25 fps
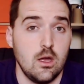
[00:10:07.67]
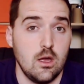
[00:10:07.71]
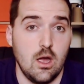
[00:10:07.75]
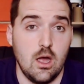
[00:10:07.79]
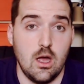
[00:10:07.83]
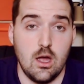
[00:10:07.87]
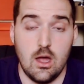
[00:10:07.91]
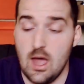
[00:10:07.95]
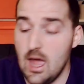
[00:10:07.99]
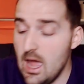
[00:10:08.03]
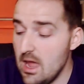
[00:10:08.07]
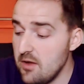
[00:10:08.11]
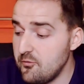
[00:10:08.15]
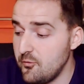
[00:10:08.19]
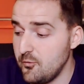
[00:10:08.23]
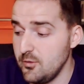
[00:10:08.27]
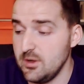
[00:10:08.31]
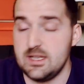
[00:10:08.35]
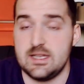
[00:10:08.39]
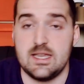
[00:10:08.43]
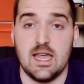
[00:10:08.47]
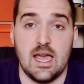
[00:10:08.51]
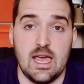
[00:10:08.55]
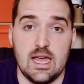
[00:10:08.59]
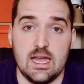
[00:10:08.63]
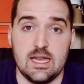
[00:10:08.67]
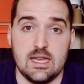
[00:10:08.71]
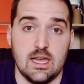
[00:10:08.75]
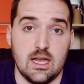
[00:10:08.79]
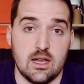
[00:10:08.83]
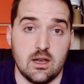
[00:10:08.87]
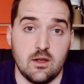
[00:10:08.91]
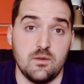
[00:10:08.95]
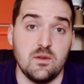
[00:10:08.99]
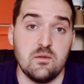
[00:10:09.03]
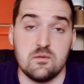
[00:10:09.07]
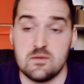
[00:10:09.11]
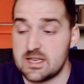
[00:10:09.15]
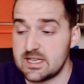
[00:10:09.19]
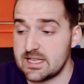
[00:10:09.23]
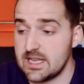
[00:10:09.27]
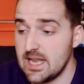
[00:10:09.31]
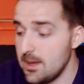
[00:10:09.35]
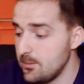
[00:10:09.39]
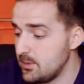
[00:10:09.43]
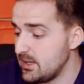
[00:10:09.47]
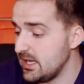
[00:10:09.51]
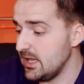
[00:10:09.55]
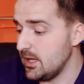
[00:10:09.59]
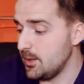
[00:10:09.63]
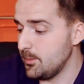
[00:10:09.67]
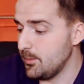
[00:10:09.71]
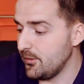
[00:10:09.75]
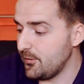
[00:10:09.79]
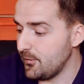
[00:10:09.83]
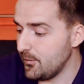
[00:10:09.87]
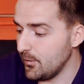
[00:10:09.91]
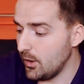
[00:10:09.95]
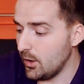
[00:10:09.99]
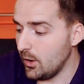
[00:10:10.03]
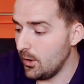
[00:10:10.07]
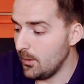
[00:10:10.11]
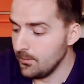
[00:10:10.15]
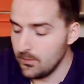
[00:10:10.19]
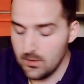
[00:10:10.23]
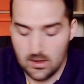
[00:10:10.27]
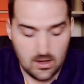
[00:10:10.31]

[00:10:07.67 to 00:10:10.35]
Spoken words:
every day, and I've even slept in them before.